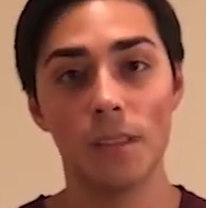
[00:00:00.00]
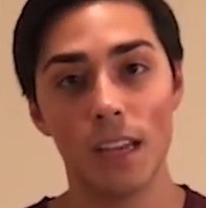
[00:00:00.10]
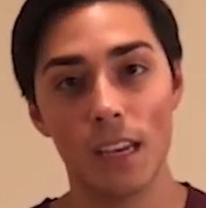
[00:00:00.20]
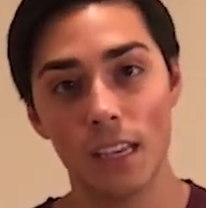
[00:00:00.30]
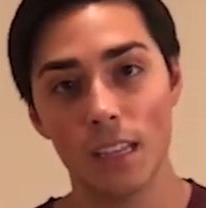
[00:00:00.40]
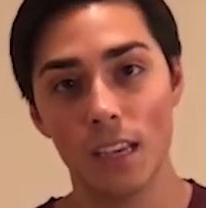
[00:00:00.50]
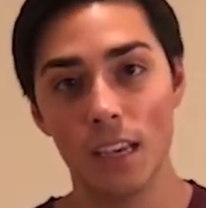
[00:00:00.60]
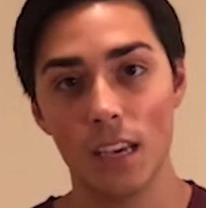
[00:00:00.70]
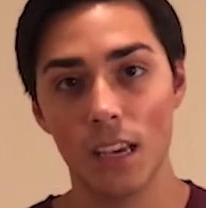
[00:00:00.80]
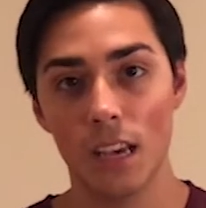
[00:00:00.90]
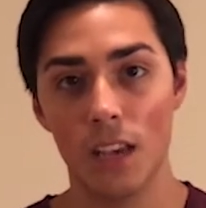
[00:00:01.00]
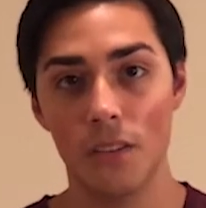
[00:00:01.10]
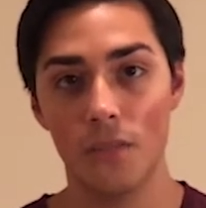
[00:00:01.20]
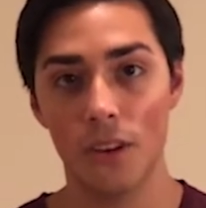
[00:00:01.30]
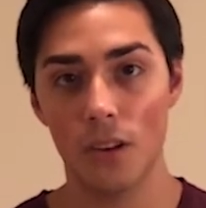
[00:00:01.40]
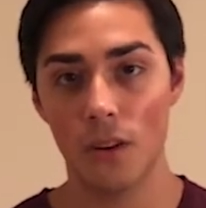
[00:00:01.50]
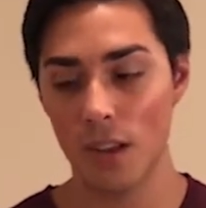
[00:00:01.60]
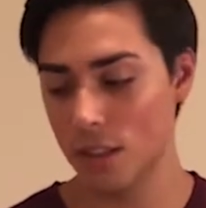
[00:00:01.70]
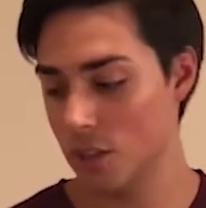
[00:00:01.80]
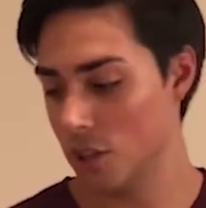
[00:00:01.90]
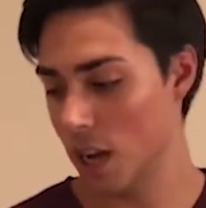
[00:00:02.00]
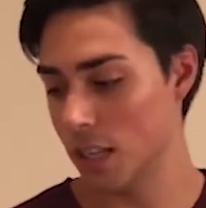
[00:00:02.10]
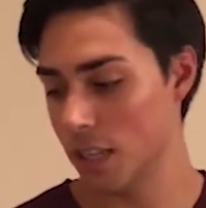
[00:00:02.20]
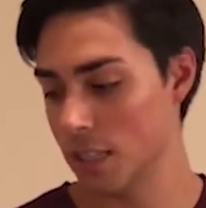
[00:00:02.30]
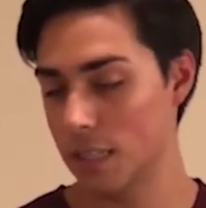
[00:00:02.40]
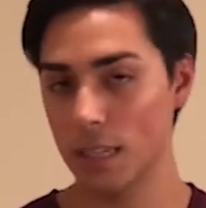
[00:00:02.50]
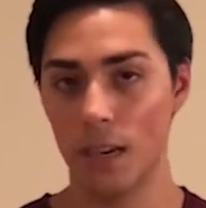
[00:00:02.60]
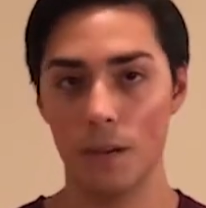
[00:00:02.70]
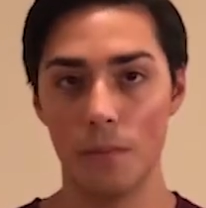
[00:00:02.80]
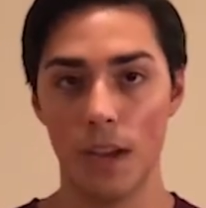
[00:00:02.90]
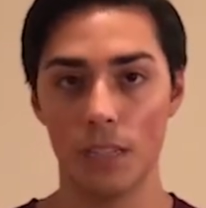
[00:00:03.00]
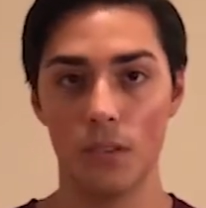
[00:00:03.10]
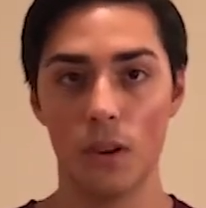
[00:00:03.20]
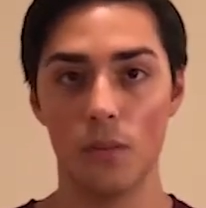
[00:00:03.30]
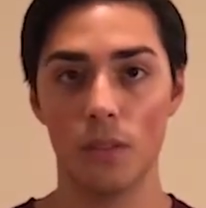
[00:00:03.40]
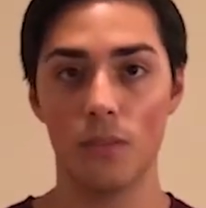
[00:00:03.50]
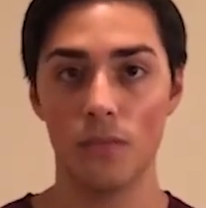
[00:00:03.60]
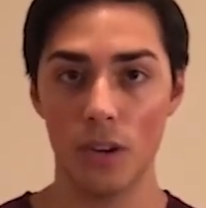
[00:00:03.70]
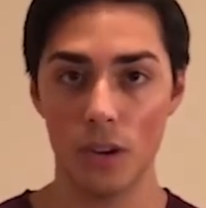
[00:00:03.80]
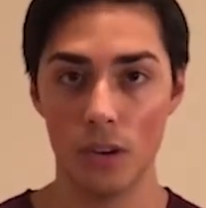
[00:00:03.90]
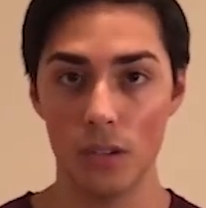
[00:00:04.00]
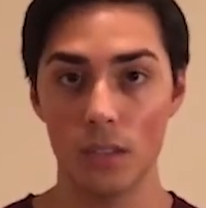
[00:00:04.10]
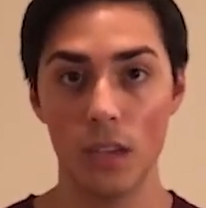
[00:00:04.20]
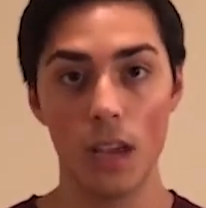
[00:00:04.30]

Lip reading: letting the vinaigrette, the shallots, macerate with the vinegars,